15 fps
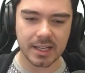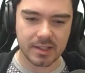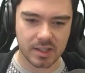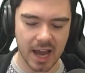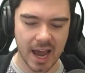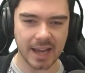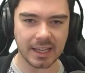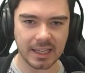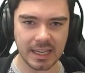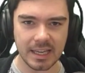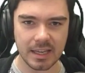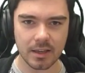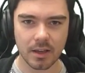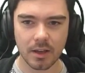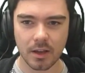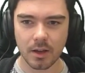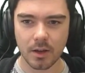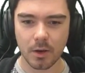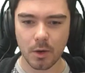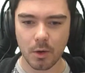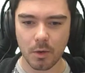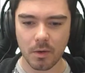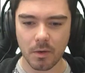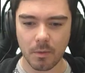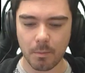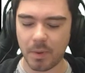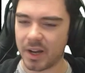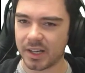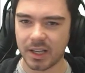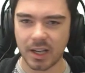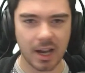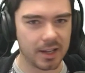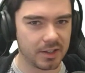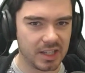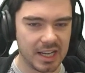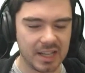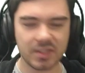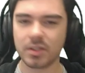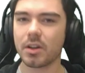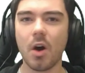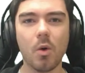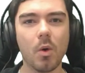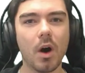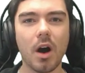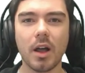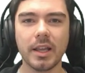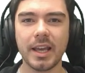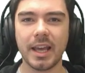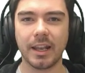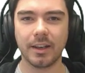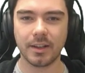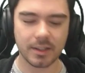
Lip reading: tanky, but needs to go all in.